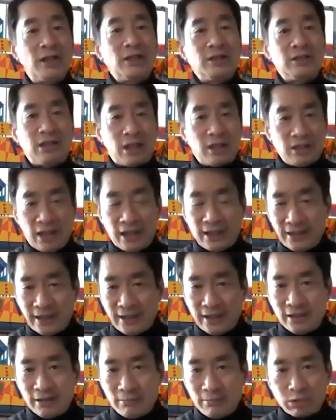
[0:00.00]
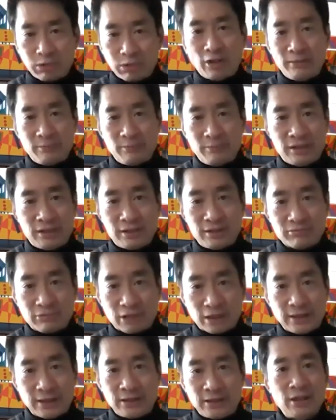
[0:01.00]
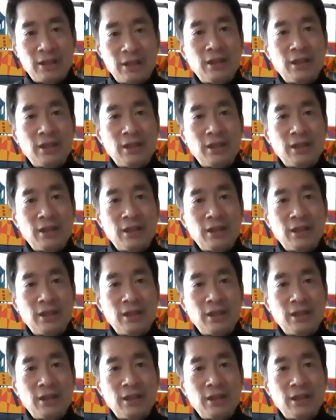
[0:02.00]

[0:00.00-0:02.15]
declining employment, right?